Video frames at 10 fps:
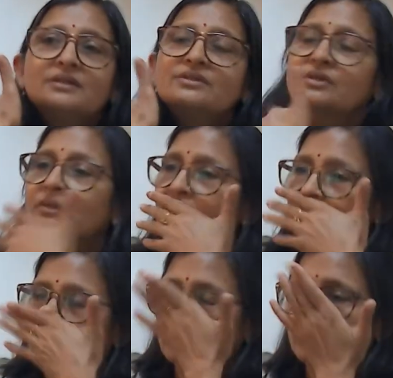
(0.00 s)
So,
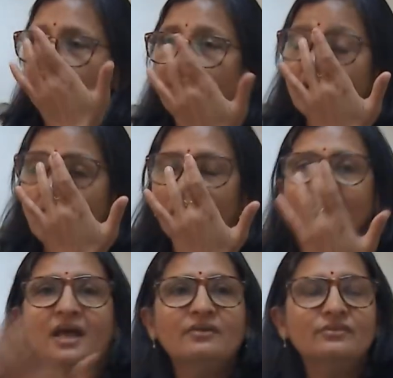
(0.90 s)
we
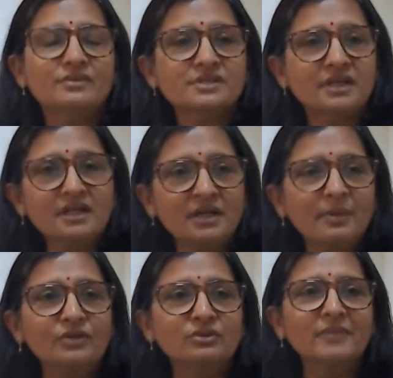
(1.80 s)
all have studied
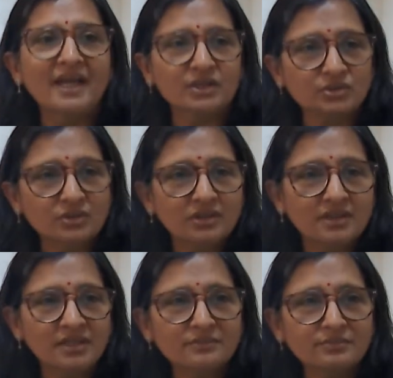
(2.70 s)
about the
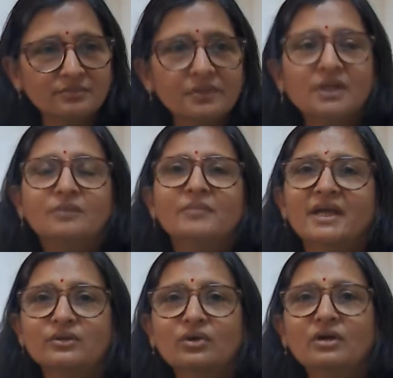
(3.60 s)
microorganisms.
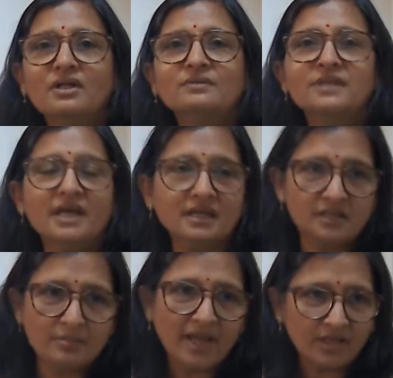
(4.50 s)
Microorganisms, they are
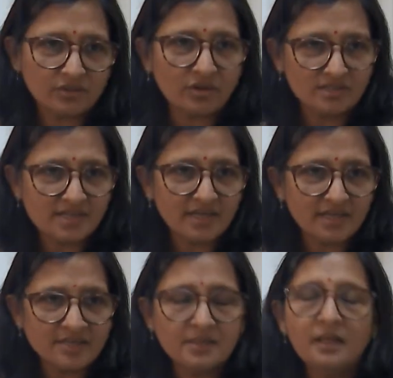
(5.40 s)
in the micron
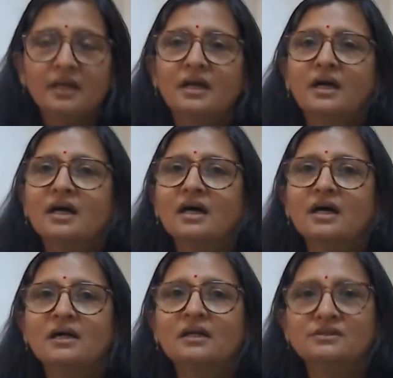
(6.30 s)
size.
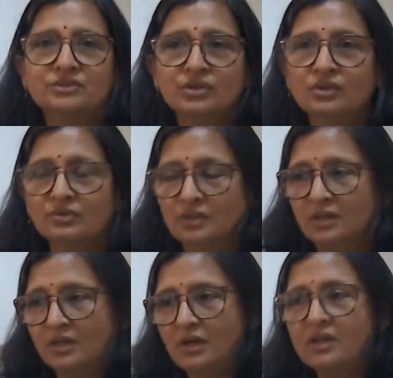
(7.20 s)

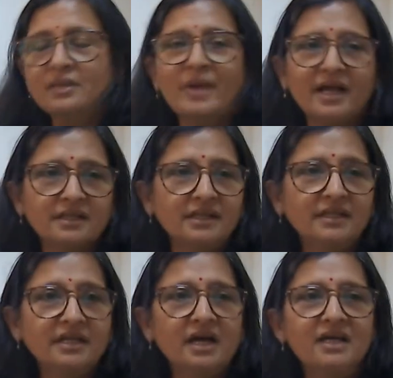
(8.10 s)
All the
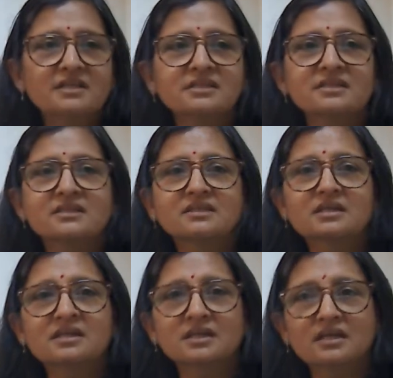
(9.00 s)
bacteria,
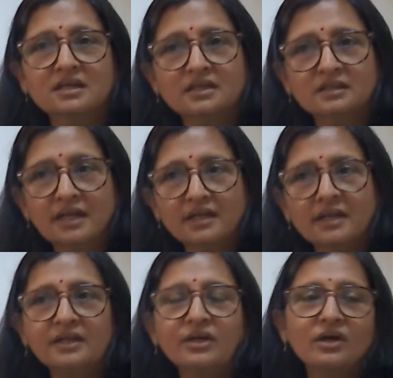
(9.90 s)

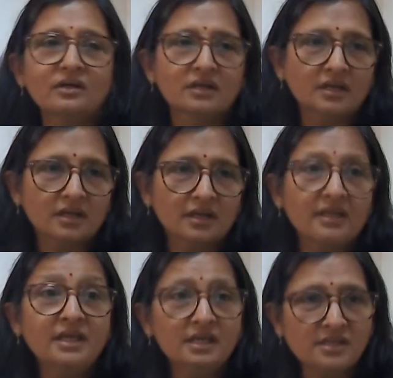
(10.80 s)
then your
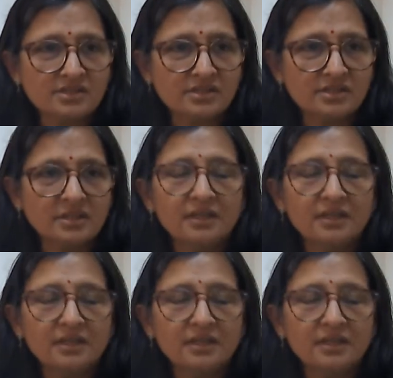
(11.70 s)
yeast,